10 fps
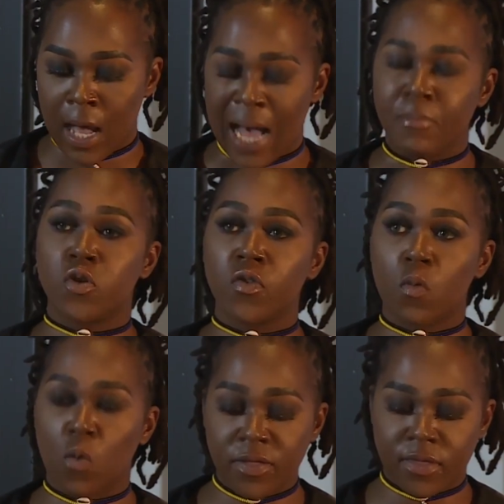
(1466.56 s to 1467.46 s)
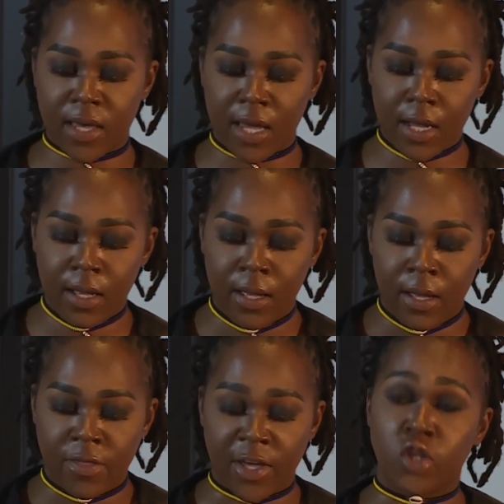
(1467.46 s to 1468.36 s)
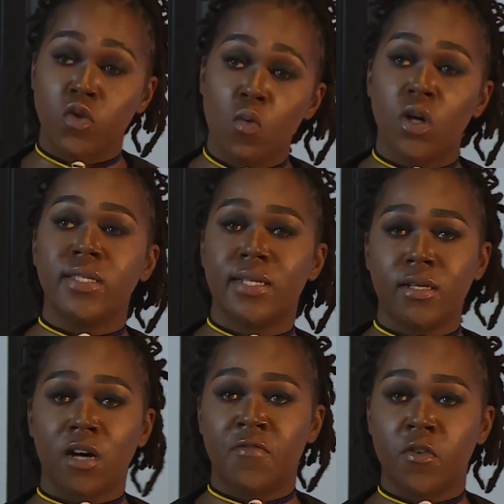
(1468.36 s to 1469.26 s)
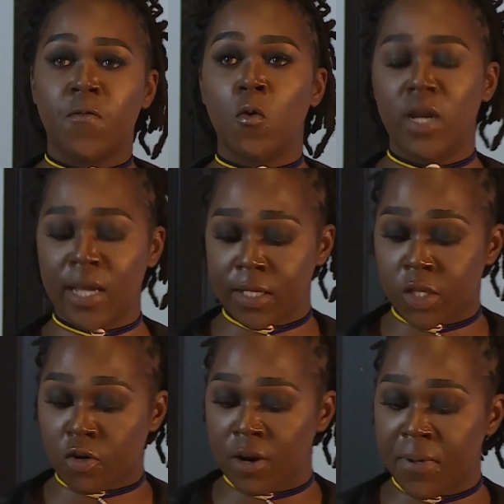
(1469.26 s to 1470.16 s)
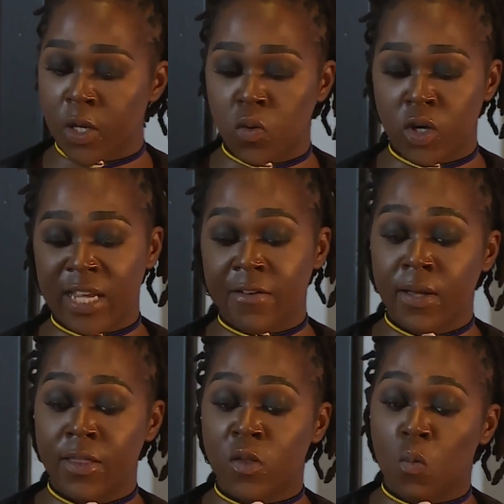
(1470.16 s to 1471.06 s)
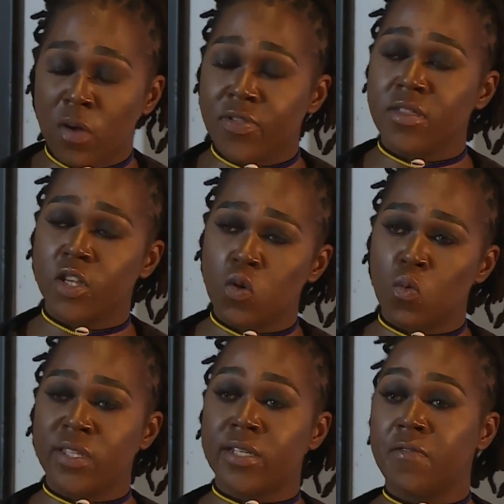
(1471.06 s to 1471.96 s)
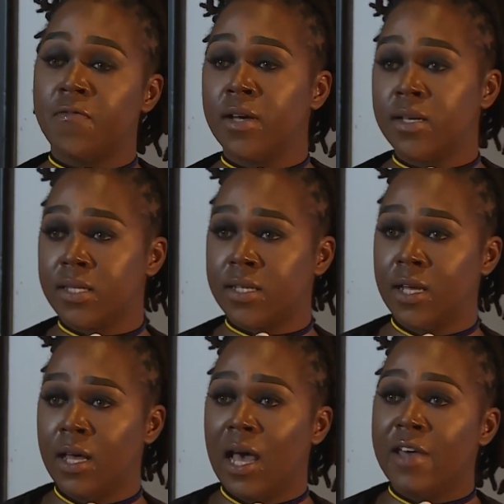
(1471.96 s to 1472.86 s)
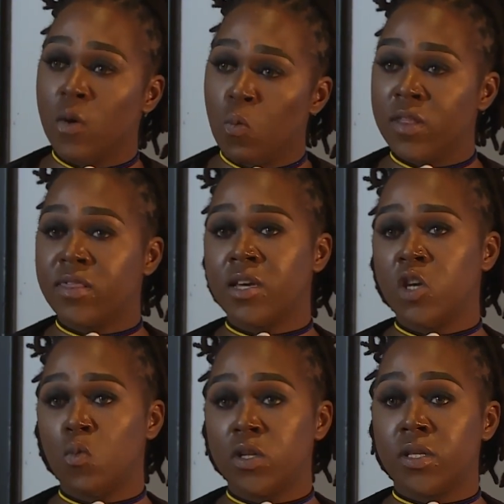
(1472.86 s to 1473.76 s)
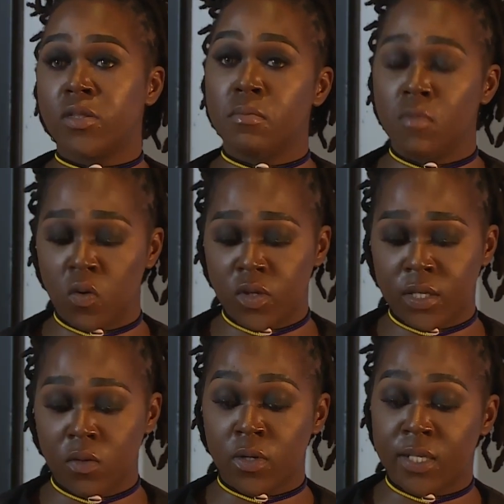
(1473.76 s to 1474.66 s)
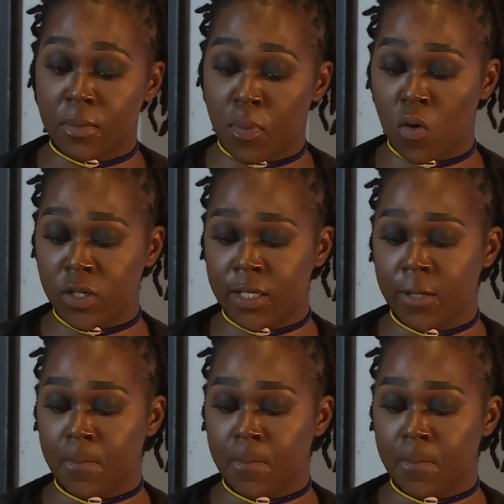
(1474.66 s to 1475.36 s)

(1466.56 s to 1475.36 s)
I'm sure the one thing that you wanted after falling and scraping your knee, the one thing that you wanted first, and the one thing you wanted the most was support.